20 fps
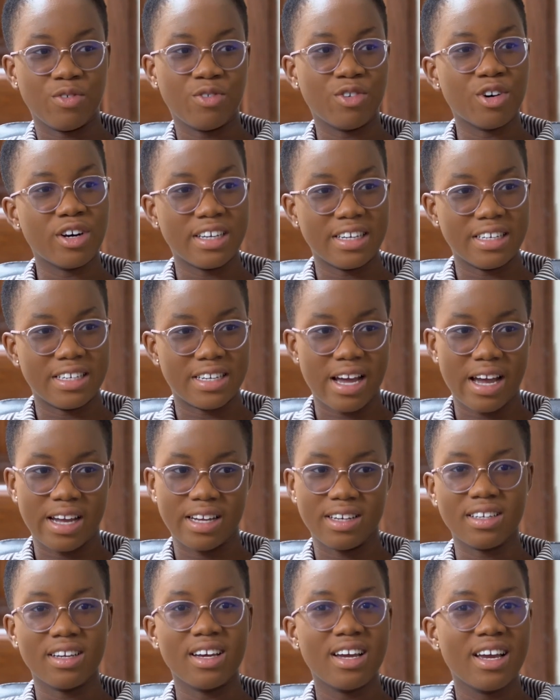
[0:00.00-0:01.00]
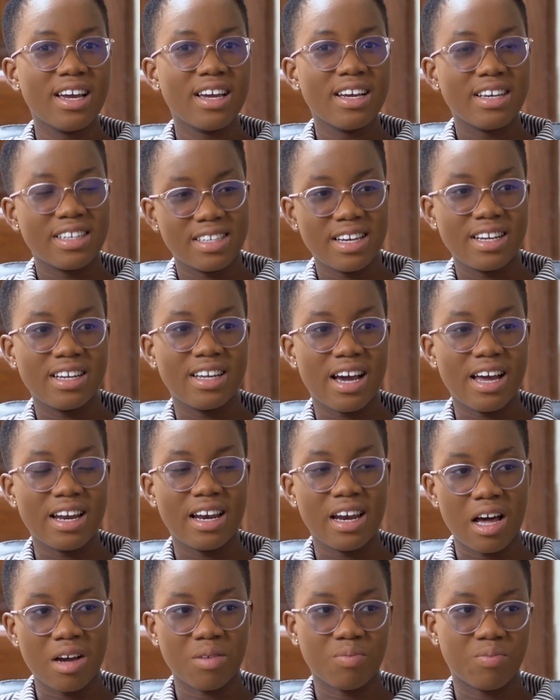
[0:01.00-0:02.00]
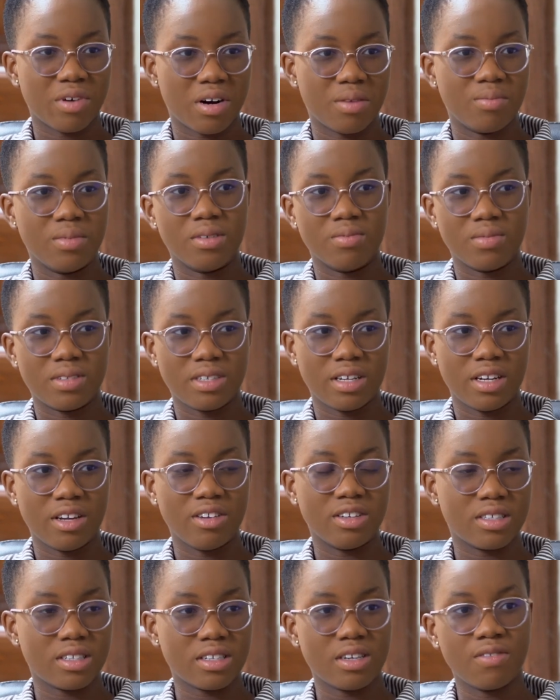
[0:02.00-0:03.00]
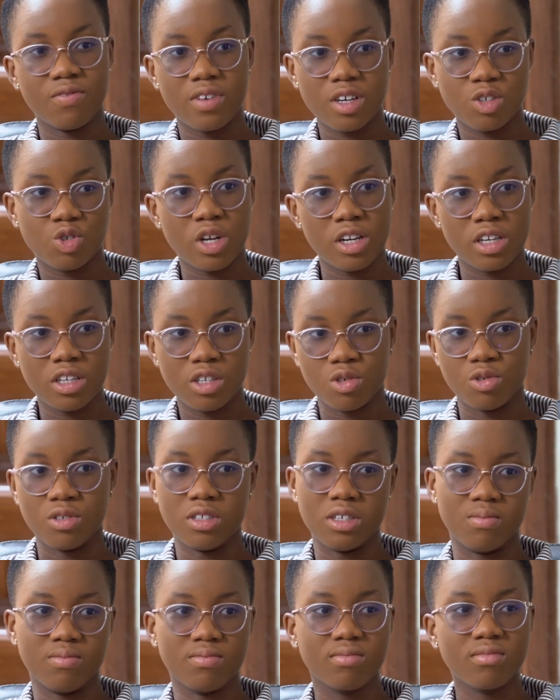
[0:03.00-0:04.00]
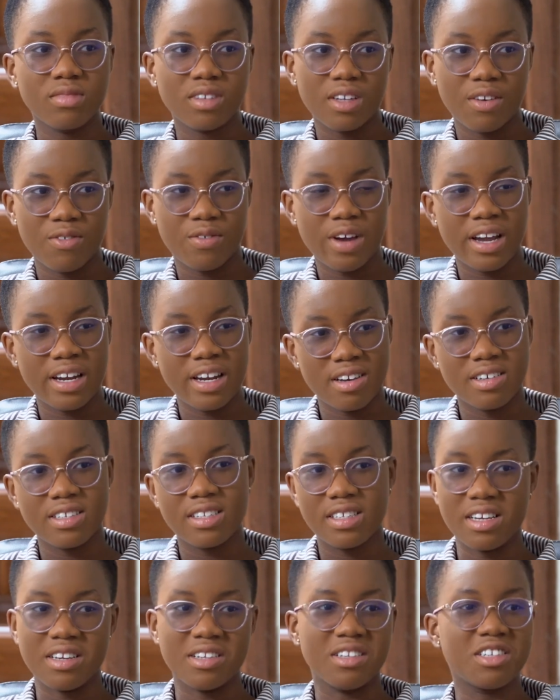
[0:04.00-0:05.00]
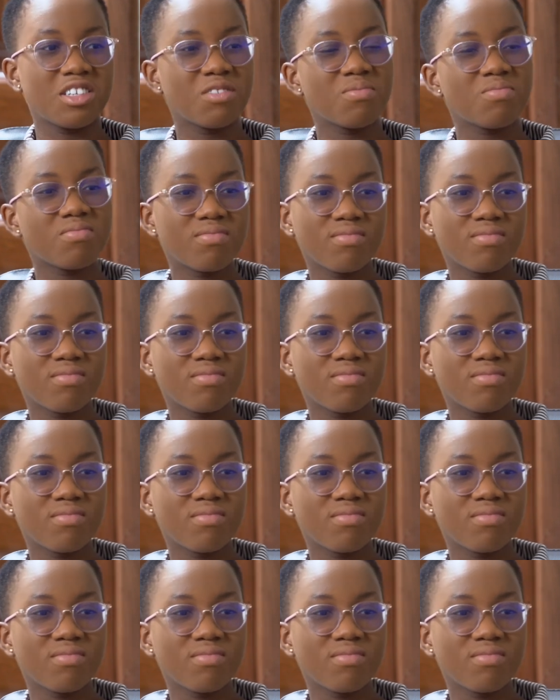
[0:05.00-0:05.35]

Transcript: before he died. He said he had lung problems and it eventually killed him. Final stage.